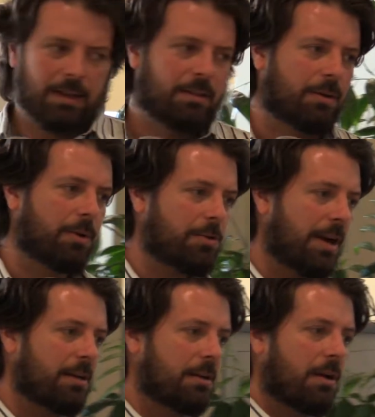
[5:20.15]
So we're
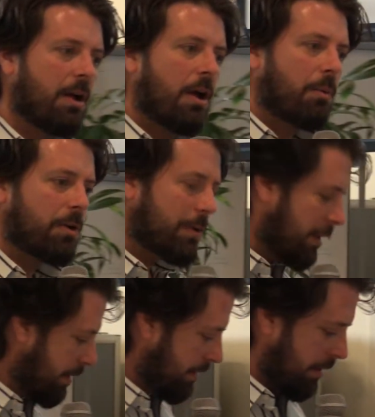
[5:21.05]
doing
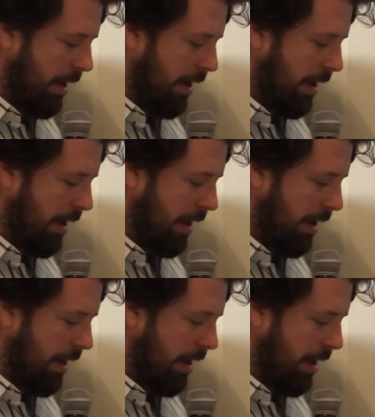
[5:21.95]
this